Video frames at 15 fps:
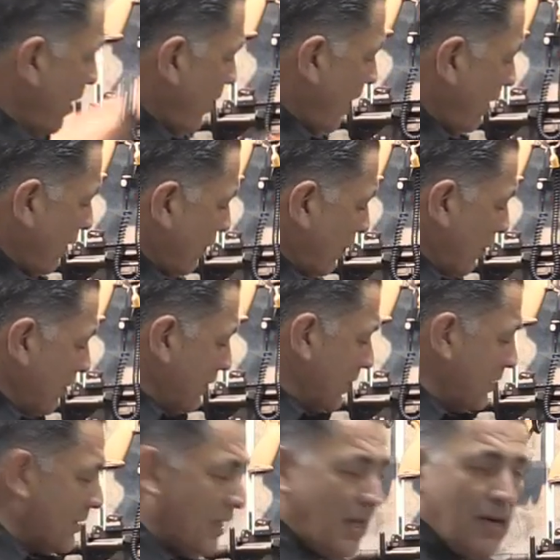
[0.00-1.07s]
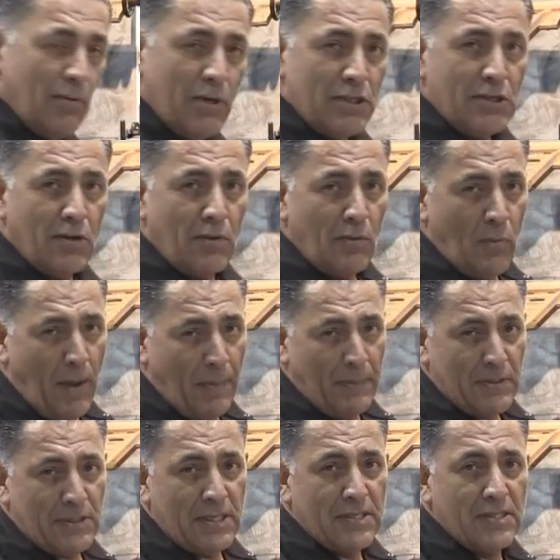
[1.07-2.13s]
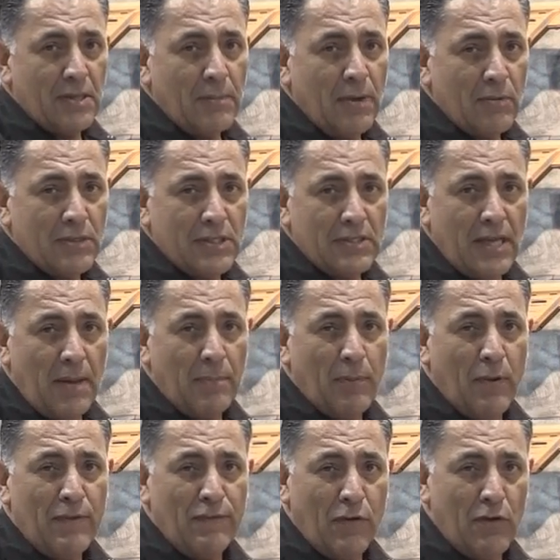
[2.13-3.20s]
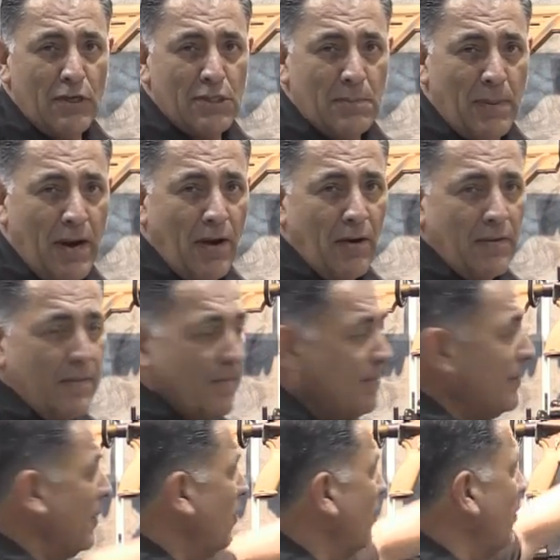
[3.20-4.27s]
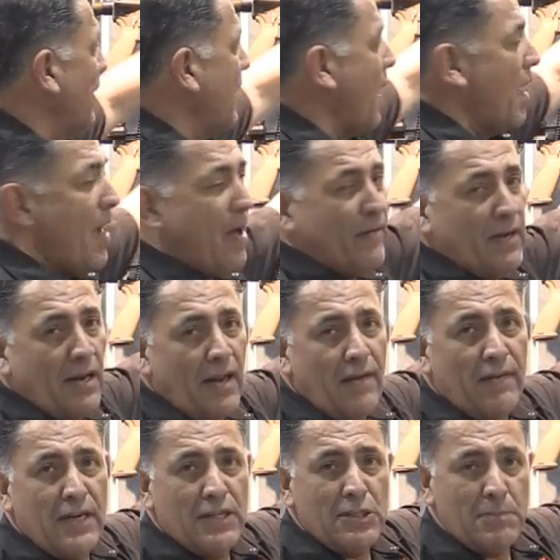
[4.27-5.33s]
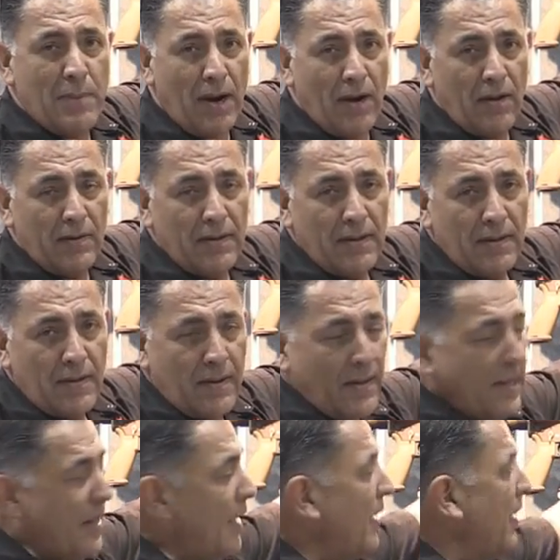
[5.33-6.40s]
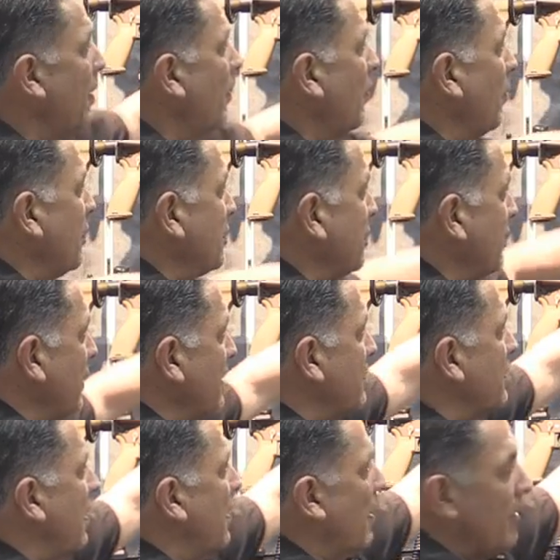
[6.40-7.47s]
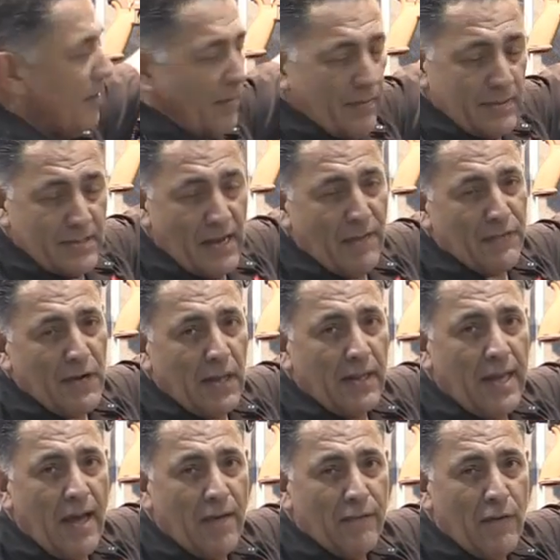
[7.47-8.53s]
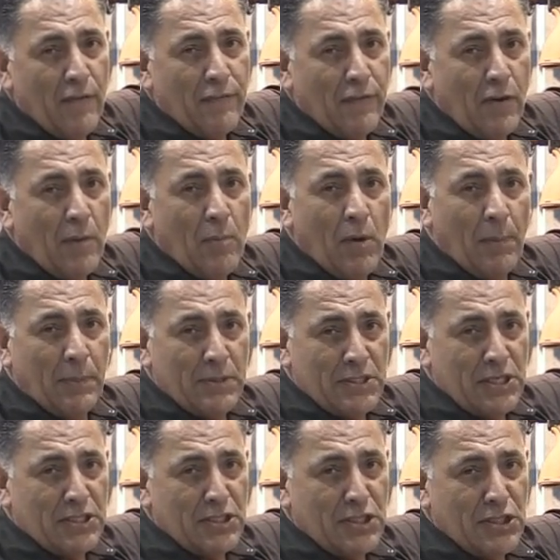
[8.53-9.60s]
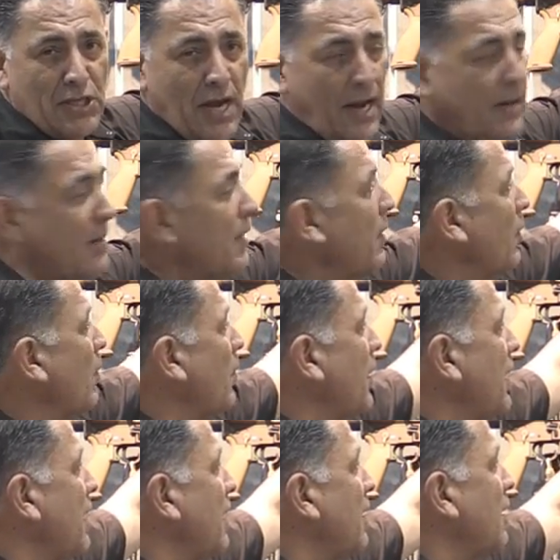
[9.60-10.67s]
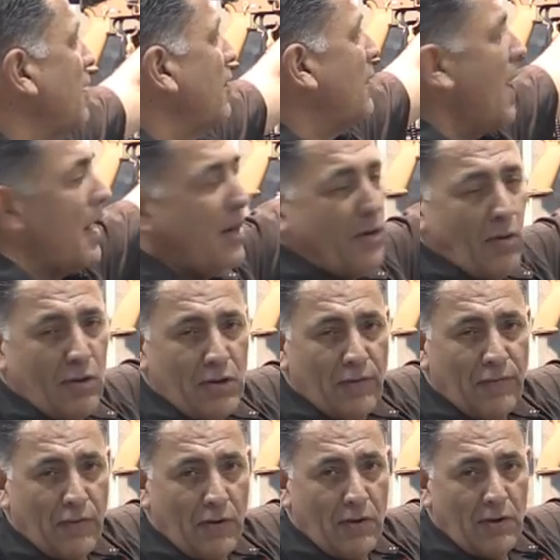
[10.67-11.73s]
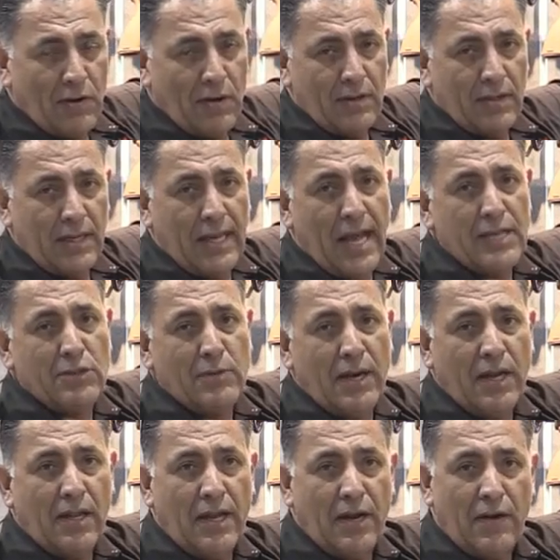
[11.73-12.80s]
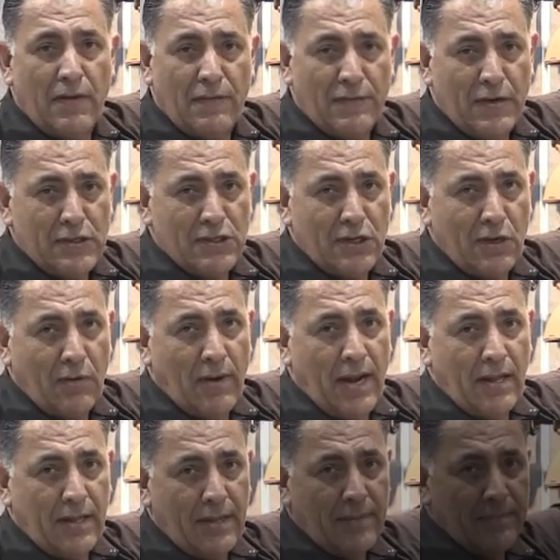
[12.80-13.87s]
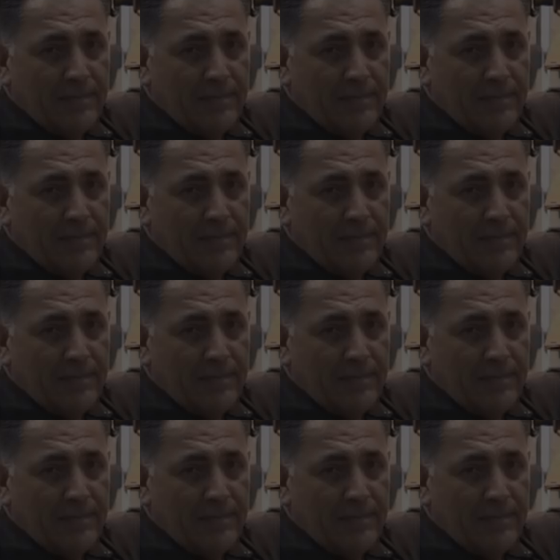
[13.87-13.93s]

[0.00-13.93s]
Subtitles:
on the 416 original weapon system, it was a 10.4 inch barrel. We now have an 11 inch barrel, which is definitely helpful for a more precision shot. We needed to do that in order for the gas regulator to function correctly.